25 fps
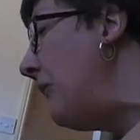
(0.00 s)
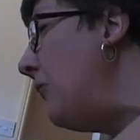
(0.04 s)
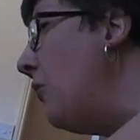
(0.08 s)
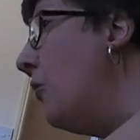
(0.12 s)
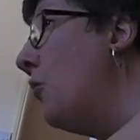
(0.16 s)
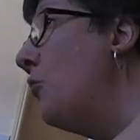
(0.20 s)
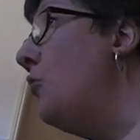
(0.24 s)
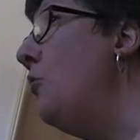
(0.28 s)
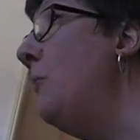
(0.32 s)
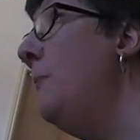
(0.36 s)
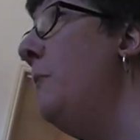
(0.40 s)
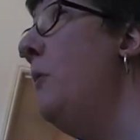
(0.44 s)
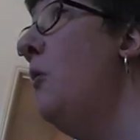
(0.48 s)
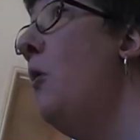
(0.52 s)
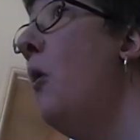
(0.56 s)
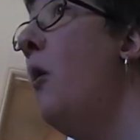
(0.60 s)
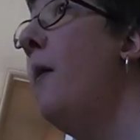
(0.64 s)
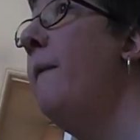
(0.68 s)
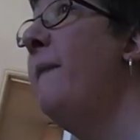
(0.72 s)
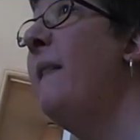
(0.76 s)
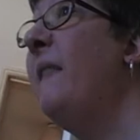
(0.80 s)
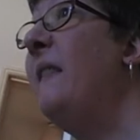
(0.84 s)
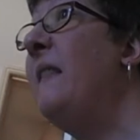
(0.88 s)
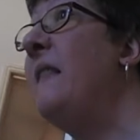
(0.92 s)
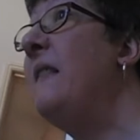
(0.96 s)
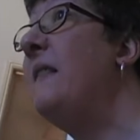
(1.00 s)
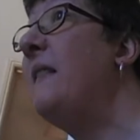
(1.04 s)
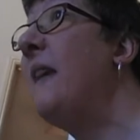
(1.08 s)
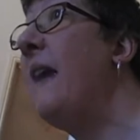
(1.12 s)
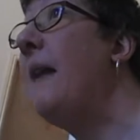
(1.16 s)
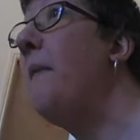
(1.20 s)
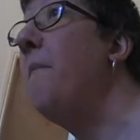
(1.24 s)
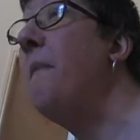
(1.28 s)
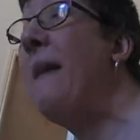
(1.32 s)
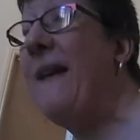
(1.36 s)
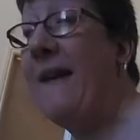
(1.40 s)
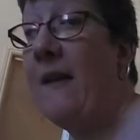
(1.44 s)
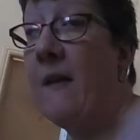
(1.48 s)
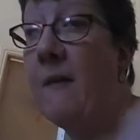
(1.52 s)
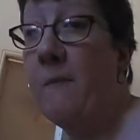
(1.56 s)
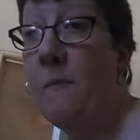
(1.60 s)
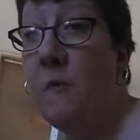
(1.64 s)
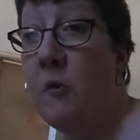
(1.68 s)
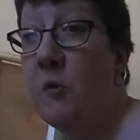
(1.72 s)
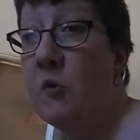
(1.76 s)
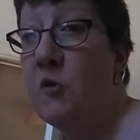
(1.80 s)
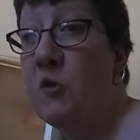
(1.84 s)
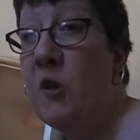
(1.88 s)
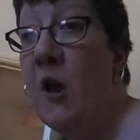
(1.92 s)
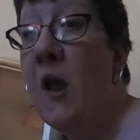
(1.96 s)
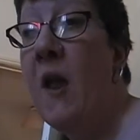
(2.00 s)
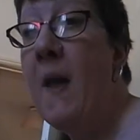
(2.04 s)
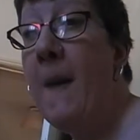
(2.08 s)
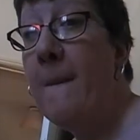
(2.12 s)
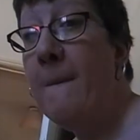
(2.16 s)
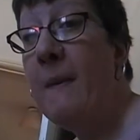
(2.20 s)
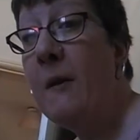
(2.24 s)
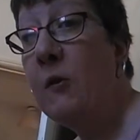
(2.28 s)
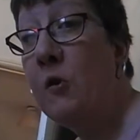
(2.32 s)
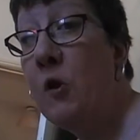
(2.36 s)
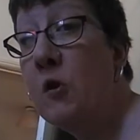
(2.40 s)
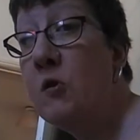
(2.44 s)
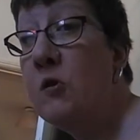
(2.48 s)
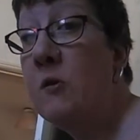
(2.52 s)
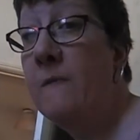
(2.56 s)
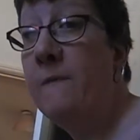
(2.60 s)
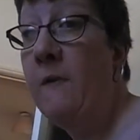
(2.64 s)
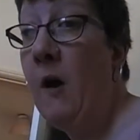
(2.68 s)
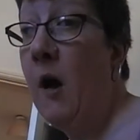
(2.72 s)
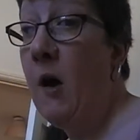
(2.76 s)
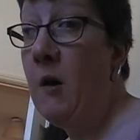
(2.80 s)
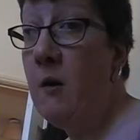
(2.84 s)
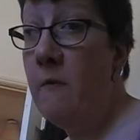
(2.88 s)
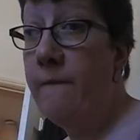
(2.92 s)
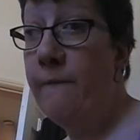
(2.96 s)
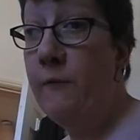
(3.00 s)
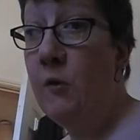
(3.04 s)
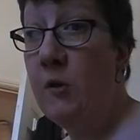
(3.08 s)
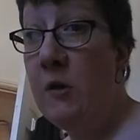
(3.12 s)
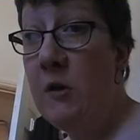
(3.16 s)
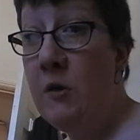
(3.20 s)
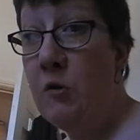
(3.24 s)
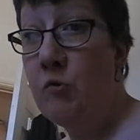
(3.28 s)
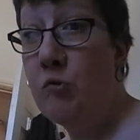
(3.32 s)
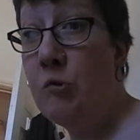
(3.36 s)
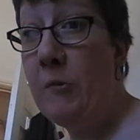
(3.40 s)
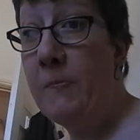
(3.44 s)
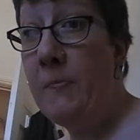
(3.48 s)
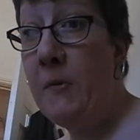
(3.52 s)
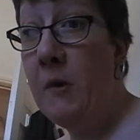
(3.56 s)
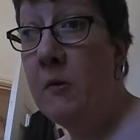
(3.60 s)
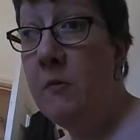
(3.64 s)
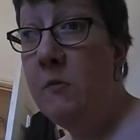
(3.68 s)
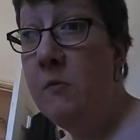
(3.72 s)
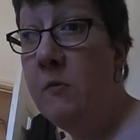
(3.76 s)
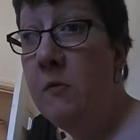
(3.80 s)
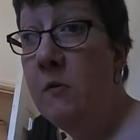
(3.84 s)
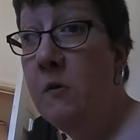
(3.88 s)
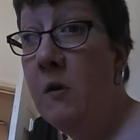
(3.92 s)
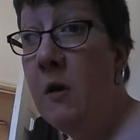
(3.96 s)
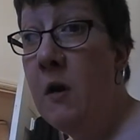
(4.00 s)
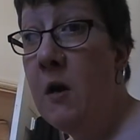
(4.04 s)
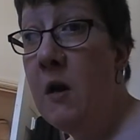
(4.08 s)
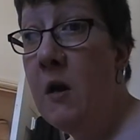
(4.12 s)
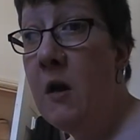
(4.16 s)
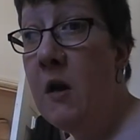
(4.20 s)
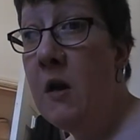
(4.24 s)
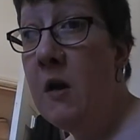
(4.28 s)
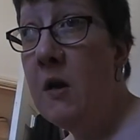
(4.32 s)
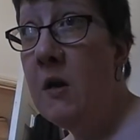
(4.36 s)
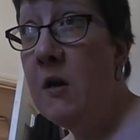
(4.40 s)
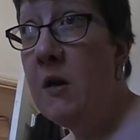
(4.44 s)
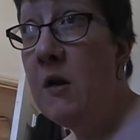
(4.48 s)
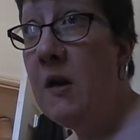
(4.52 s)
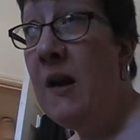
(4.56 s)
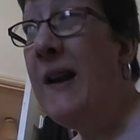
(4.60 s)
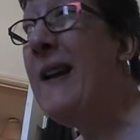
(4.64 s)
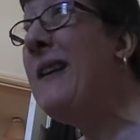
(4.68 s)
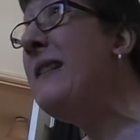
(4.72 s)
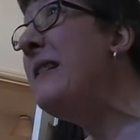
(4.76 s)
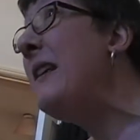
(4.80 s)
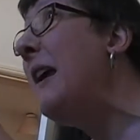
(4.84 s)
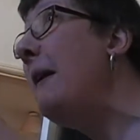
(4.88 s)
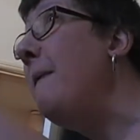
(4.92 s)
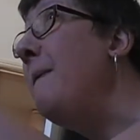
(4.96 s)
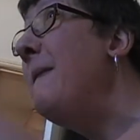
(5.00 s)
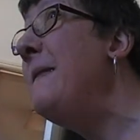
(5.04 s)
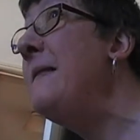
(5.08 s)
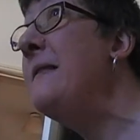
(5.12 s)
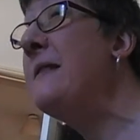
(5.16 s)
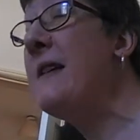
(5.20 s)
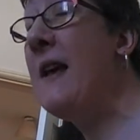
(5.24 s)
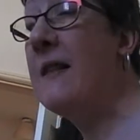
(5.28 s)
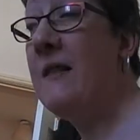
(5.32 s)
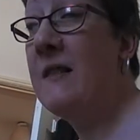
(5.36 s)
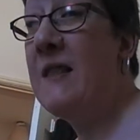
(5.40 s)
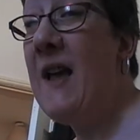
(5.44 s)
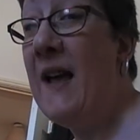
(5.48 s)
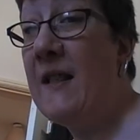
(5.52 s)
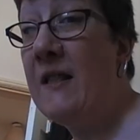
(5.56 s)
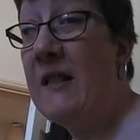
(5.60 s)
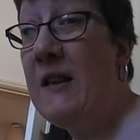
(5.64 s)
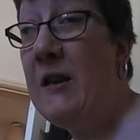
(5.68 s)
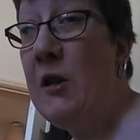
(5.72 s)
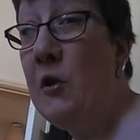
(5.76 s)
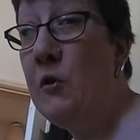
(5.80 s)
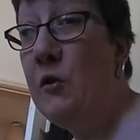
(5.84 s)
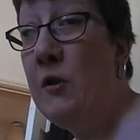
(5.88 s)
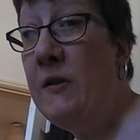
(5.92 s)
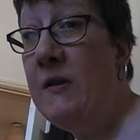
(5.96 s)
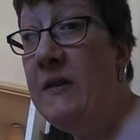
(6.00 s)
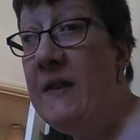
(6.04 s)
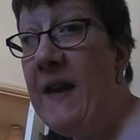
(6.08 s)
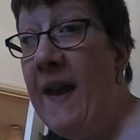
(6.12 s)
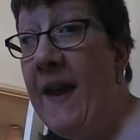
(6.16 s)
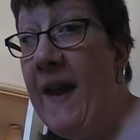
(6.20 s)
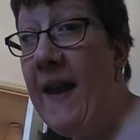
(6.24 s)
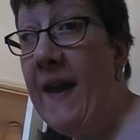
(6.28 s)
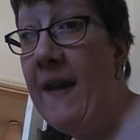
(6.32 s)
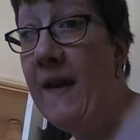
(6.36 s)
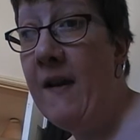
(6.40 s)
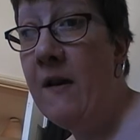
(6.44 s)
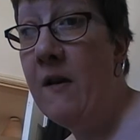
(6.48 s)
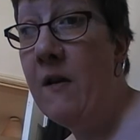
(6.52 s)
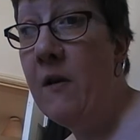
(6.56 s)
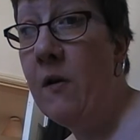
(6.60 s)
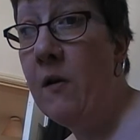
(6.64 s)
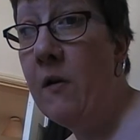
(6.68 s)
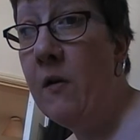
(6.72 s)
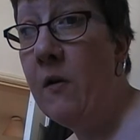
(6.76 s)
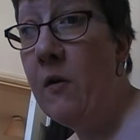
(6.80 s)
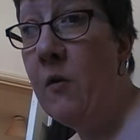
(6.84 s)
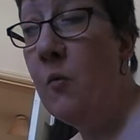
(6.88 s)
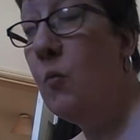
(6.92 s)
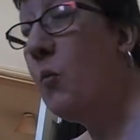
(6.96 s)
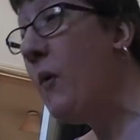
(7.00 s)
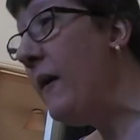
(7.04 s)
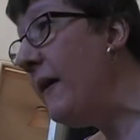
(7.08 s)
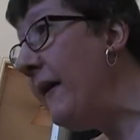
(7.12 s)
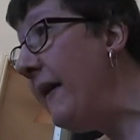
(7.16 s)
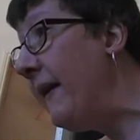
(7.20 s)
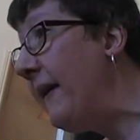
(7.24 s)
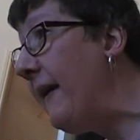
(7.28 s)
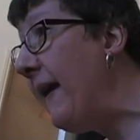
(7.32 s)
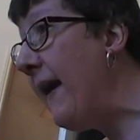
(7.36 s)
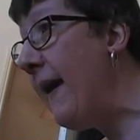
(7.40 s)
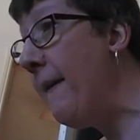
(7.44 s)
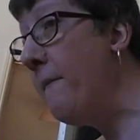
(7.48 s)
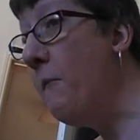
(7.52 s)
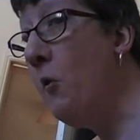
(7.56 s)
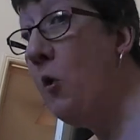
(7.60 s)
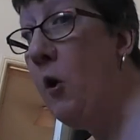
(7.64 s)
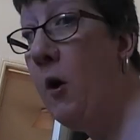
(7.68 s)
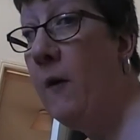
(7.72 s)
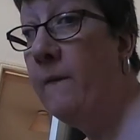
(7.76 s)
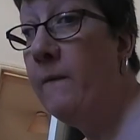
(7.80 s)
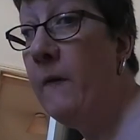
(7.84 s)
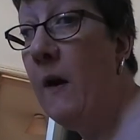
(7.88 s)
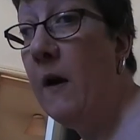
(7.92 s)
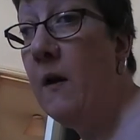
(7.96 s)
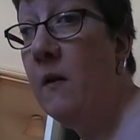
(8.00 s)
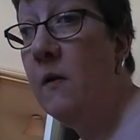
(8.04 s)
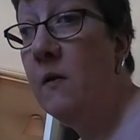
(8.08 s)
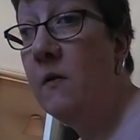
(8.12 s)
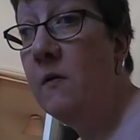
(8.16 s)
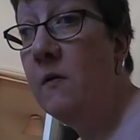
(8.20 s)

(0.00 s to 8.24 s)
not coming over to see me as much, because of all the fucking trouble. He's even said that the other day when he came over.